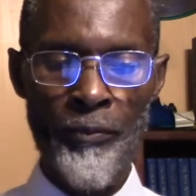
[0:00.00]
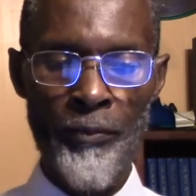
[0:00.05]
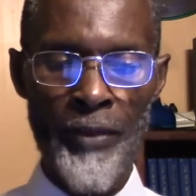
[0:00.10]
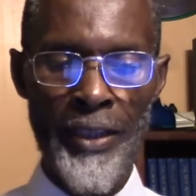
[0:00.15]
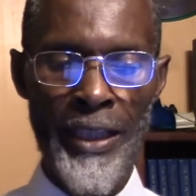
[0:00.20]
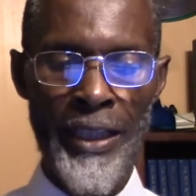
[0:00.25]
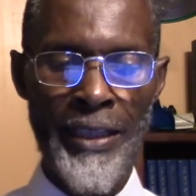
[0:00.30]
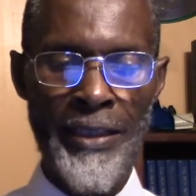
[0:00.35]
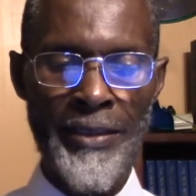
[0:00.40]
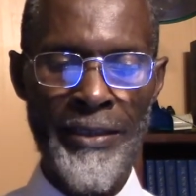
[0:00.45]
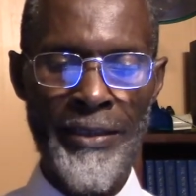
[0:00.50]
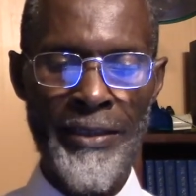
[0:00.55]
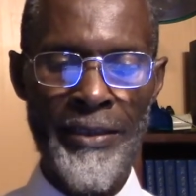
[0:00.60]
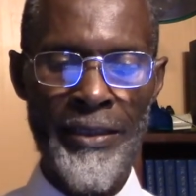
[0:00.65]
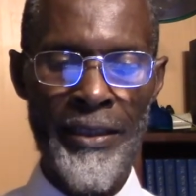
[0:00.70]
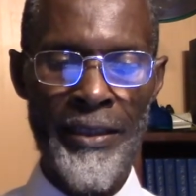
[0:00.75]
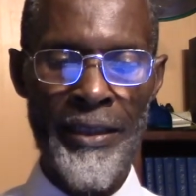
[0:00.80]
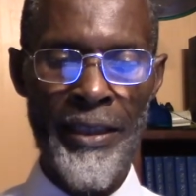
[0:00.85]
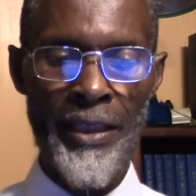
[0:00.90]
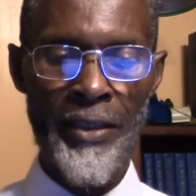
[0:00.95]
Yes,
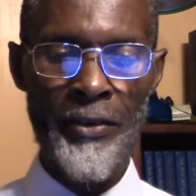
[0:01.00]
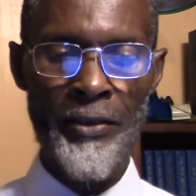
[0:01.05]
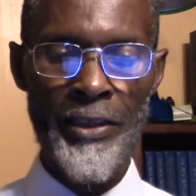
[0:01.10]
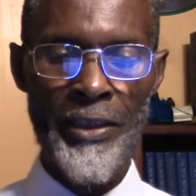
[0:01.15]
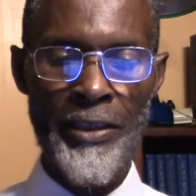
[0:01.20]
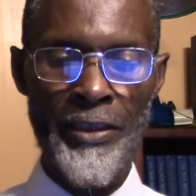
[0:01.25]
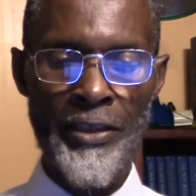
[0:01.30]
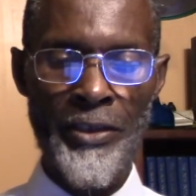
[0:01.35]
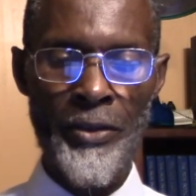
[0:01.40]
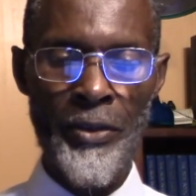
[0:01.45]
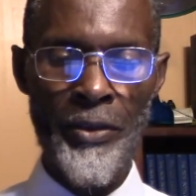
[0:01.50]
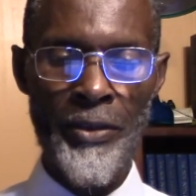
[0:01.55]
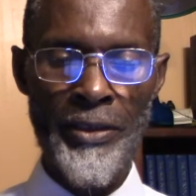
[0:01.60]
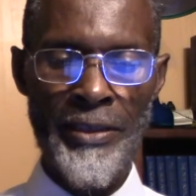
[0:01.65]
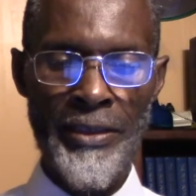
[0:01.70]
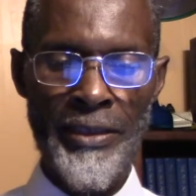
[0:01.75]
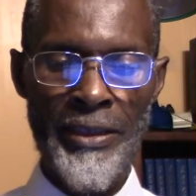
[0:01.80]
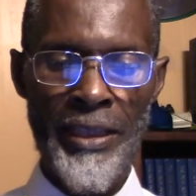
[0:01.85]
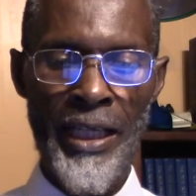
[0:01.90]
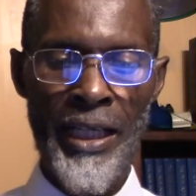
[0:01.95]
they are really showing
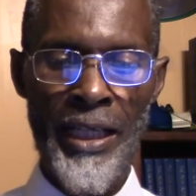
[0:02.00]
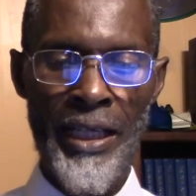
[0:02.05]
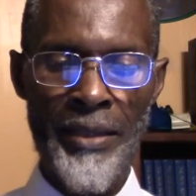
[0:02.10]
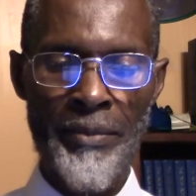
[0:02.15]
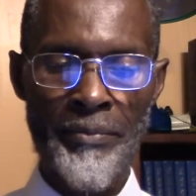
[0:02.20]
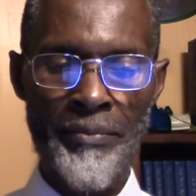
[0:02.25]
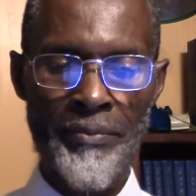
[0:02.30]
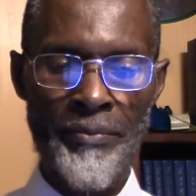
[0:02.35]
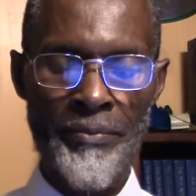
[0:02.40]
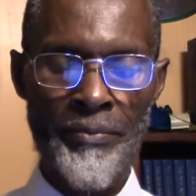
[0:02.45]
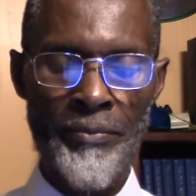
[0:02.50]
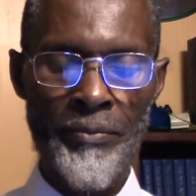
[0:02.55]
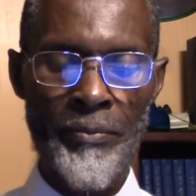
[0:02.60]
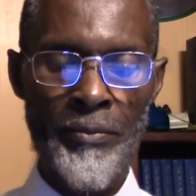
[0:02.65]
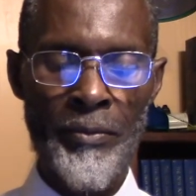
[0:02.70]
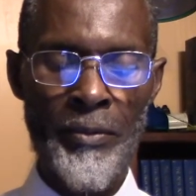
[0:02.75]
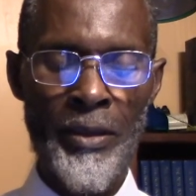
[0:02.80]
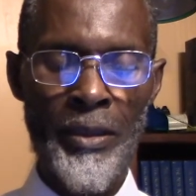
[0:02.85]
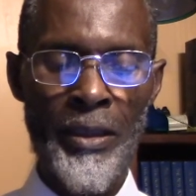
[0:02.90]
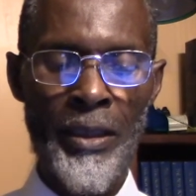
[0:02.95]
time.
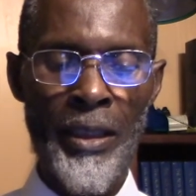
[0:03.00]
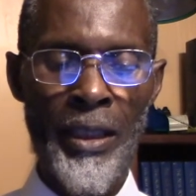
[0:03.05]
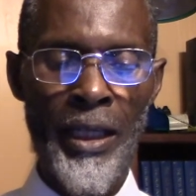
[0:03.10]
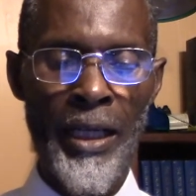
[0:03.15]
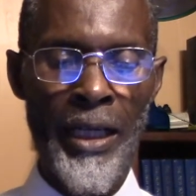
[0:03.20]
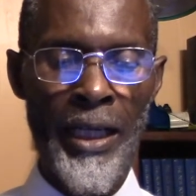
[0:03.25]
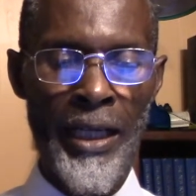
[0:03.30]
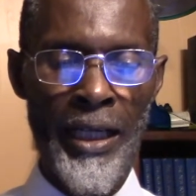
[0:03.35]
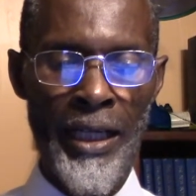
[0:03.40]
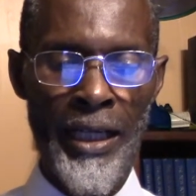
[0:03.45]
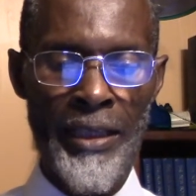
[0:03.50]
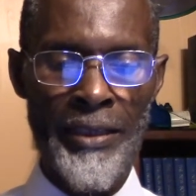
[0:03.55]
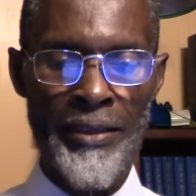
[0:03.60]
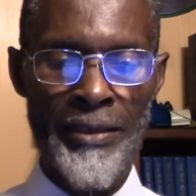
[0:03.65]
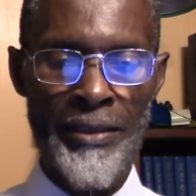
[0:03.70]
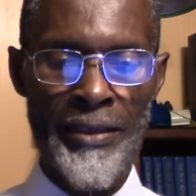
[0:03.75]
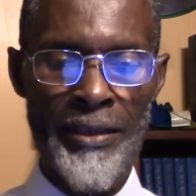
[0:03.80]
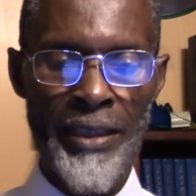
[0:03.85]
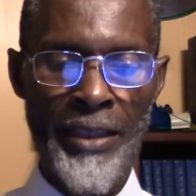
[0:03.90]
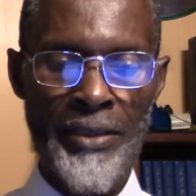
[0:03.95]

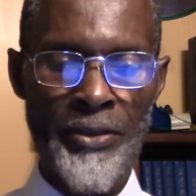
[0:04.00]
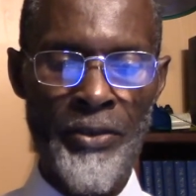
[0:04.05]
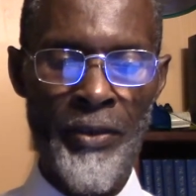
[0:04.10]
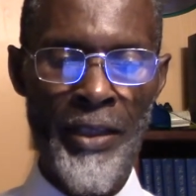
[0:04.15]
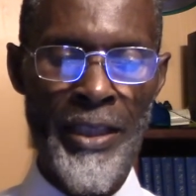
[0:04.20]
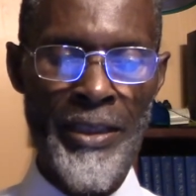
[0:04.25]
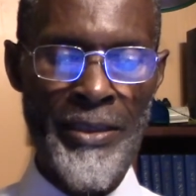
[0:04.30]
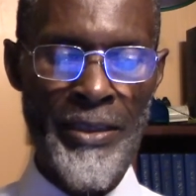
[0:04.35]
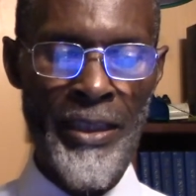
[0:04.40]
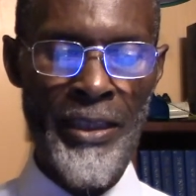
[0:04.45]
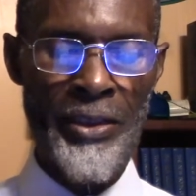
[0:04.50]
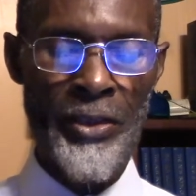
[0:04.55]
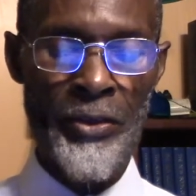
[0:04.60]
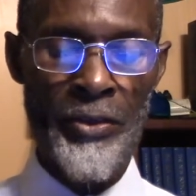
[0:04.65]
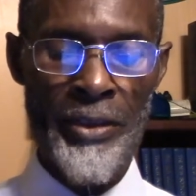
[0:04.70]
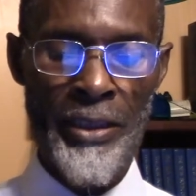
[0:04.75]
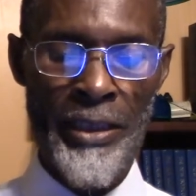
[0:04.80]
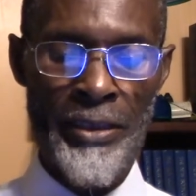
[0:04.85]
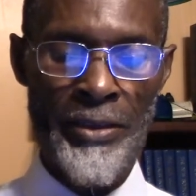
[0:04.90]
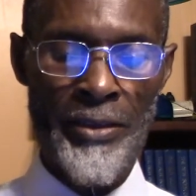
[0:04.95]
And that's why I say you
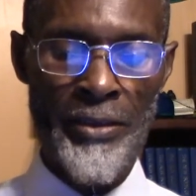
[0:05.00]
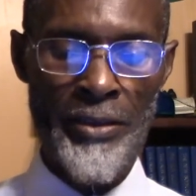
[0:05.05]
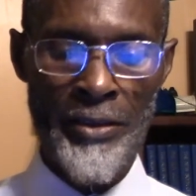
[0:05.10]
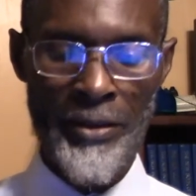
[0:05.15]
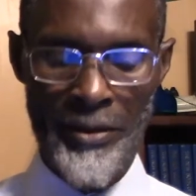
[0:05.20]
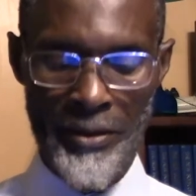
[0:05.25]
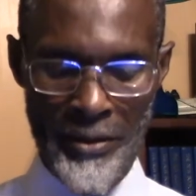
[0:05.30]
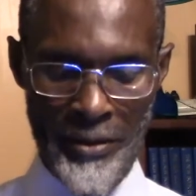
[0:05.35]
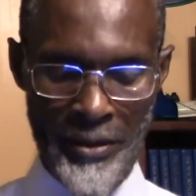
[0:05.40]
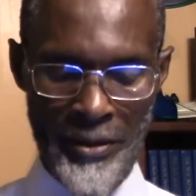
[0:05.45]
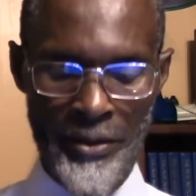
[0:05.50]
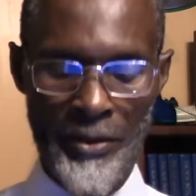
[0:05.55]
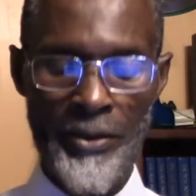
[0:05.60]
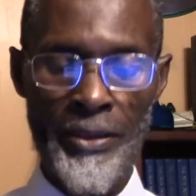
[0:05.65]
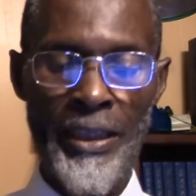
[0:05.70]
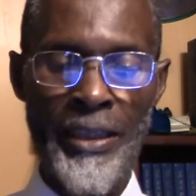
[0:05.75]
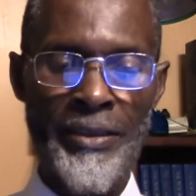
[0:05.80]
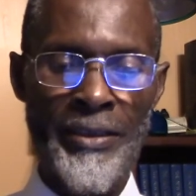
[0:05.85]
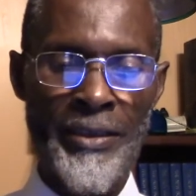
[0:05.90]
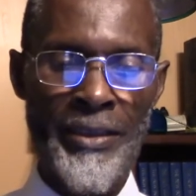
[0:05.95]
can you
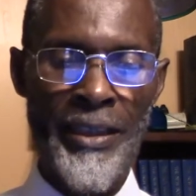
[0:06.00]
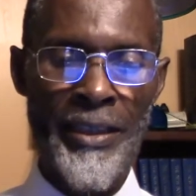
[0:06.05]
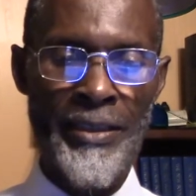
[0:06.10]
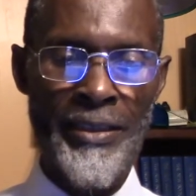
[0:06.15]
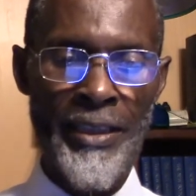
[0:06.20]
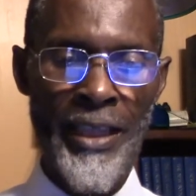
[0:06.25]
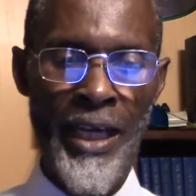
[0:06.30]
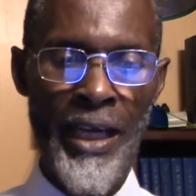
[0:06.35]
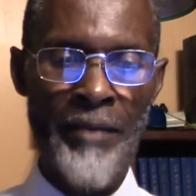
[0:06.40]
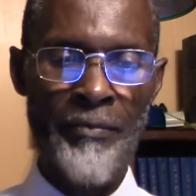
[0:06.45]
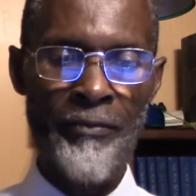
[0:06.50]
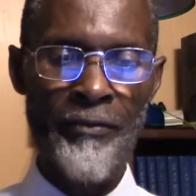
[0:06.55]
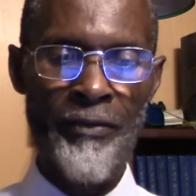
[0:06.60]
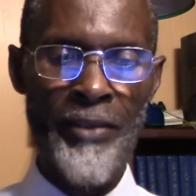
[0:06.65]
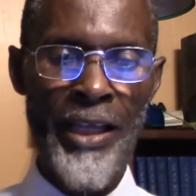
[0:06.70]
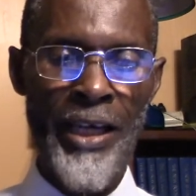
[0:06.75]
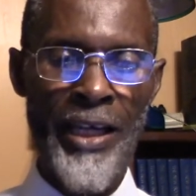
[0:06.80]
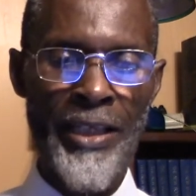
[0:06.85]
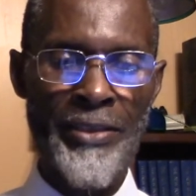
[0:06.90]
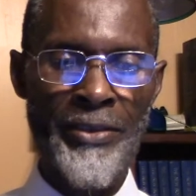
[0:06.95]
can say time
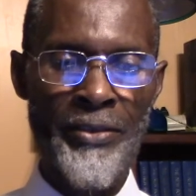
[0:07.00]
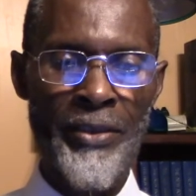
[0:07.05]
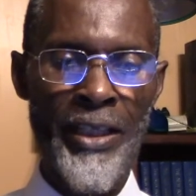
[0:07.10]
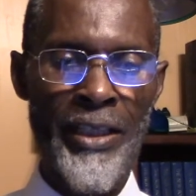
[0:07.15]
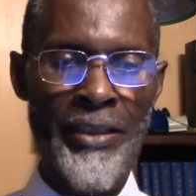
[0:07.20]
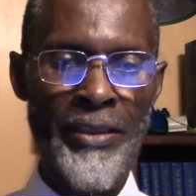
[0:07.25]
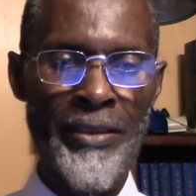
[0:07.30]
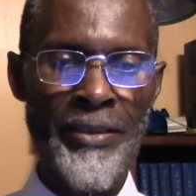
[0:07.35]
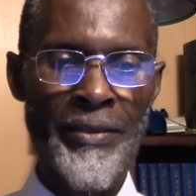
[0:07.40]
flies, right?